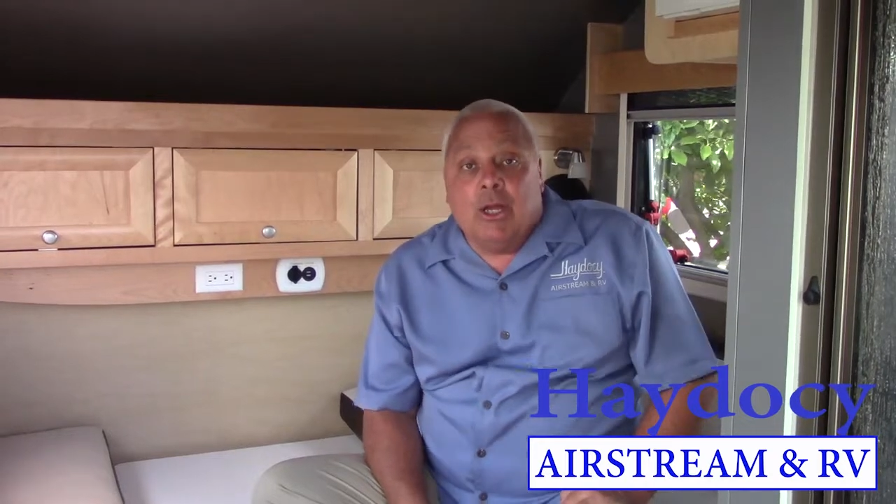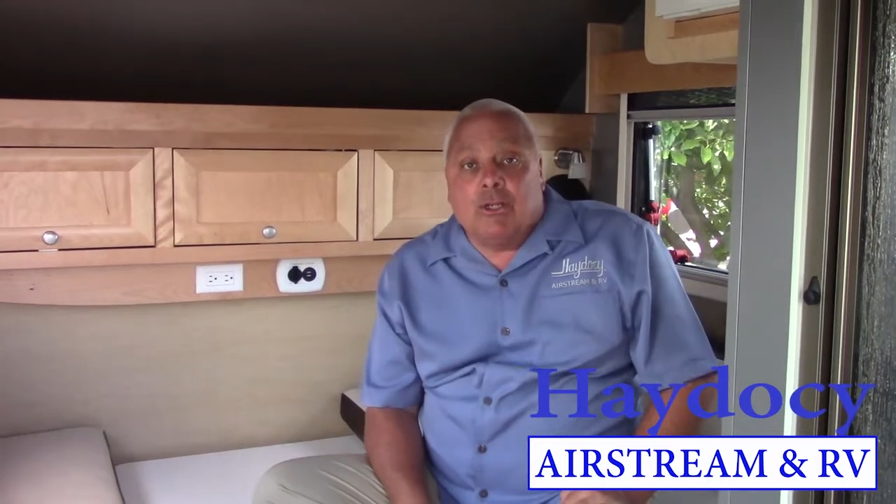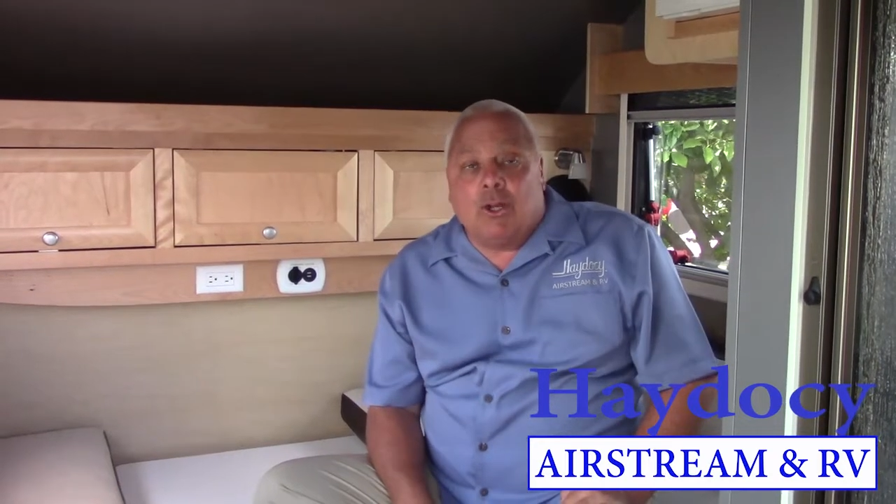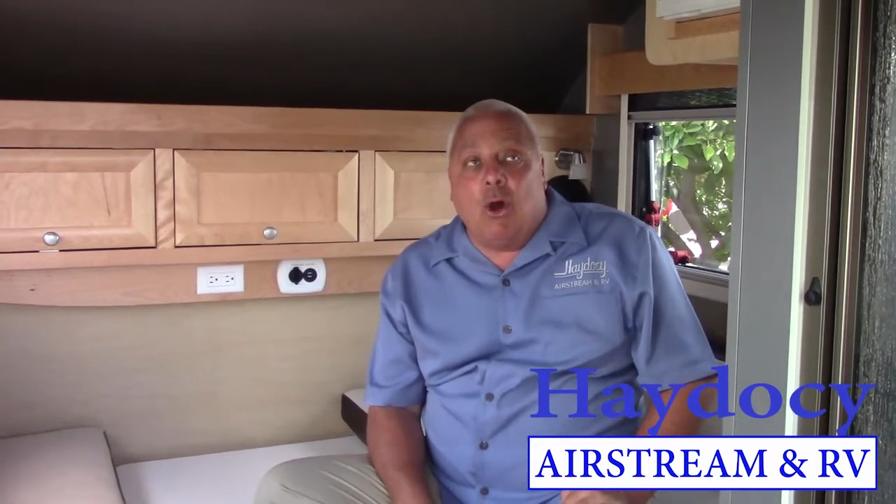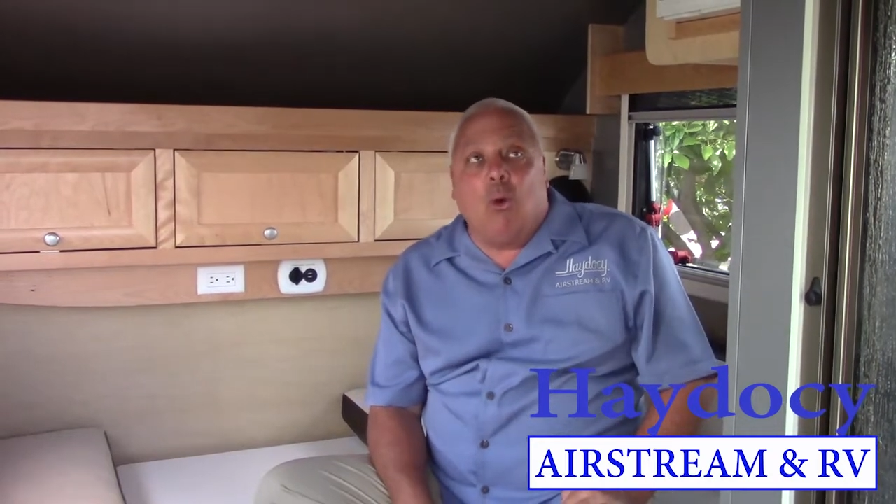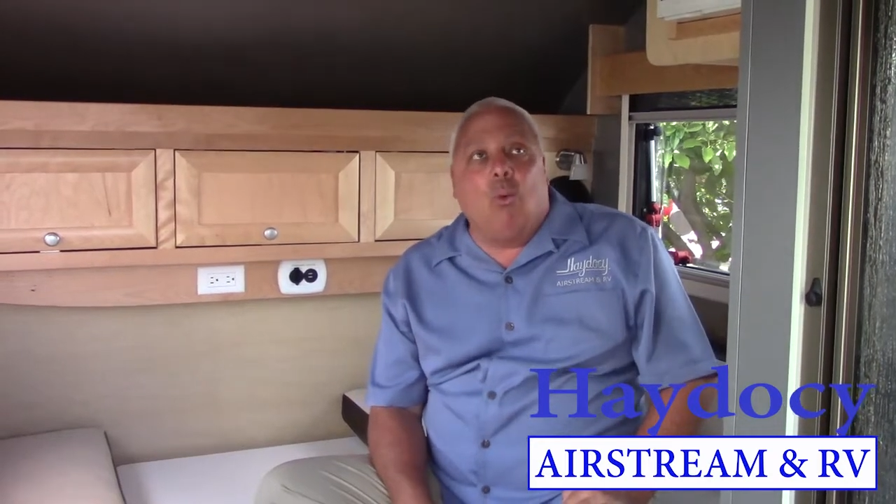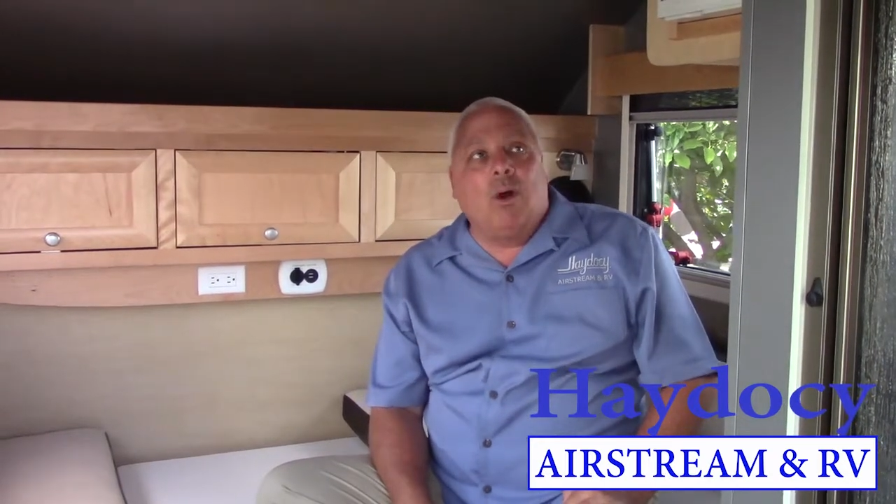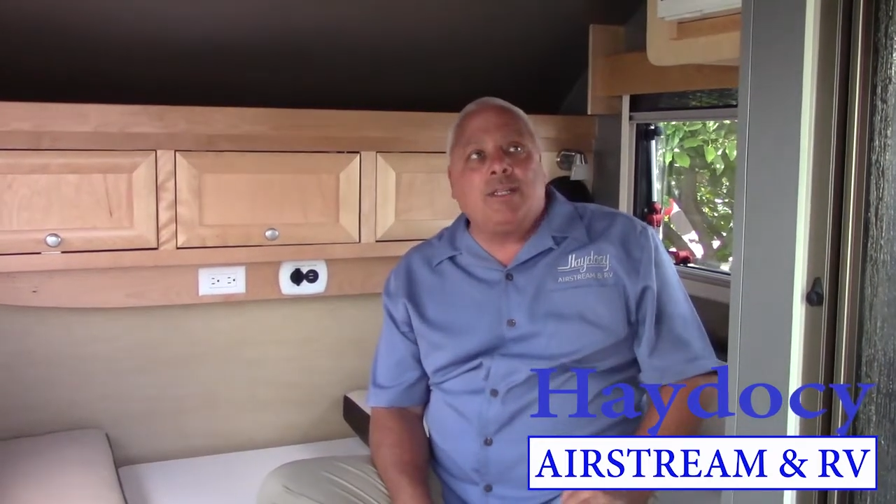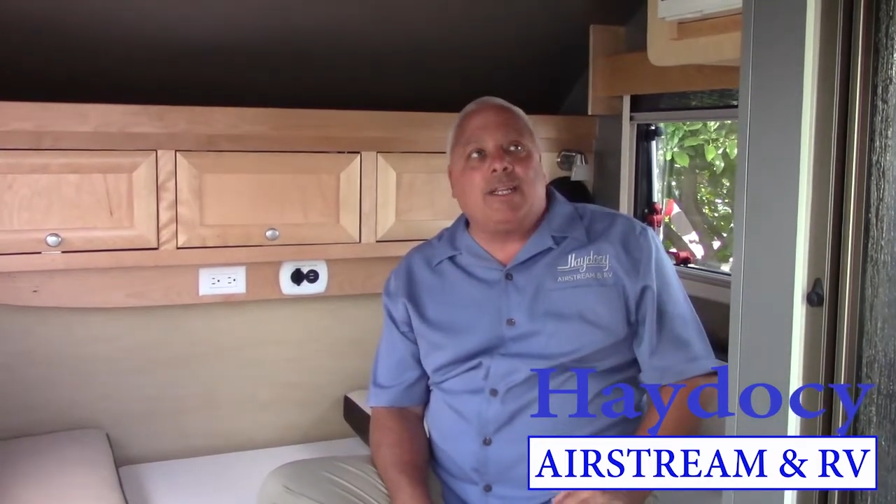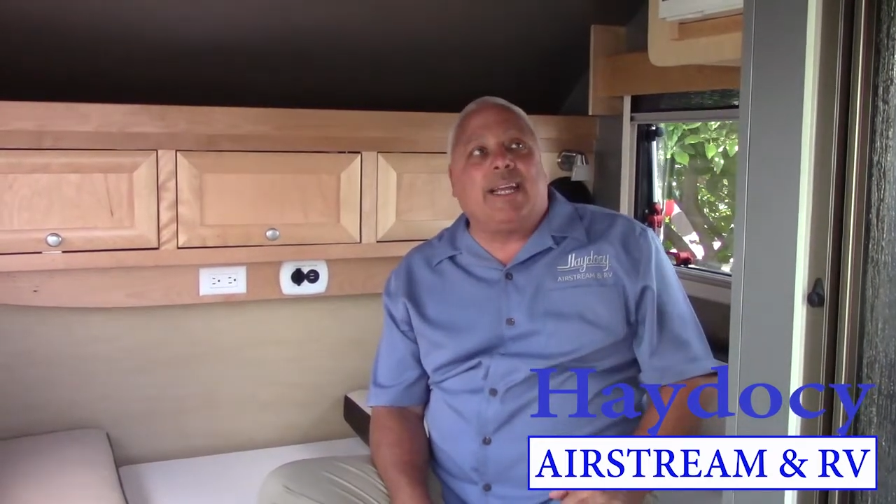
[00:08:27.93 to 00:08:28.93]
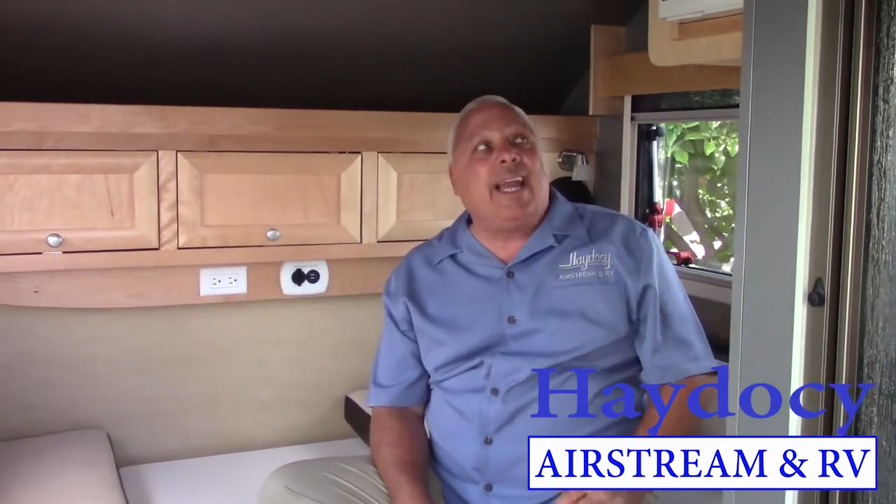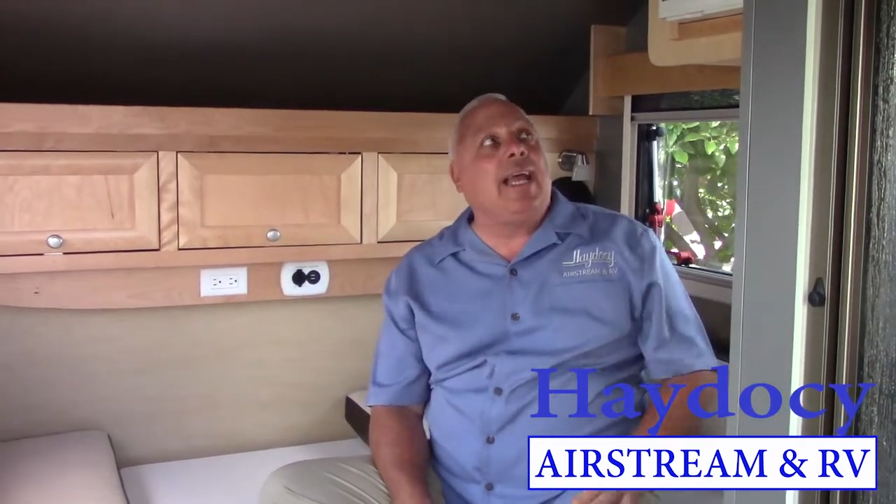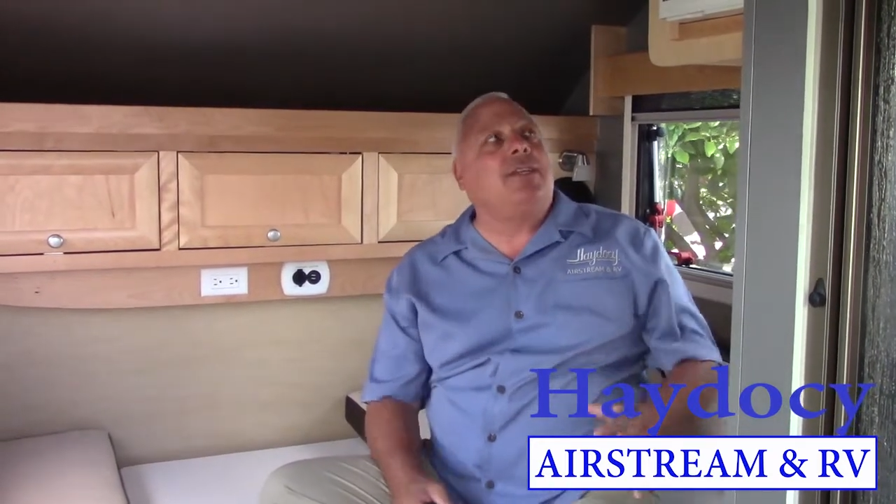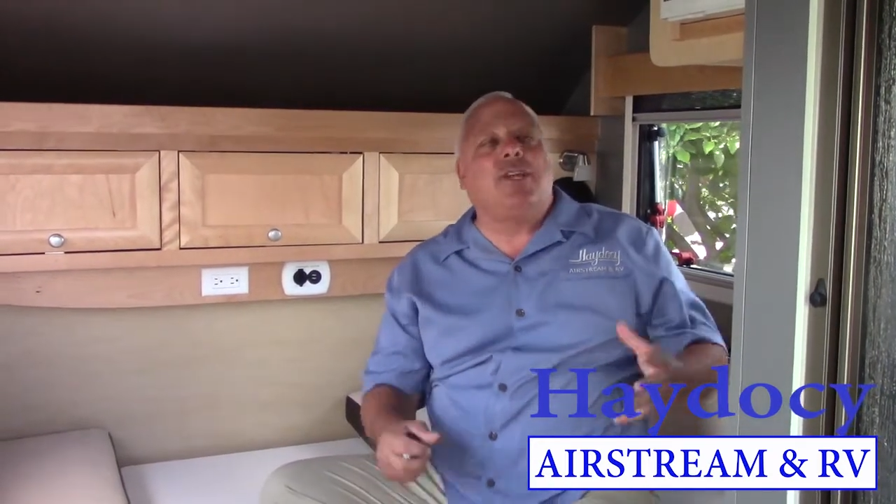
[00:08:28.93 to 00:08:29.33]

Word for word: So once again,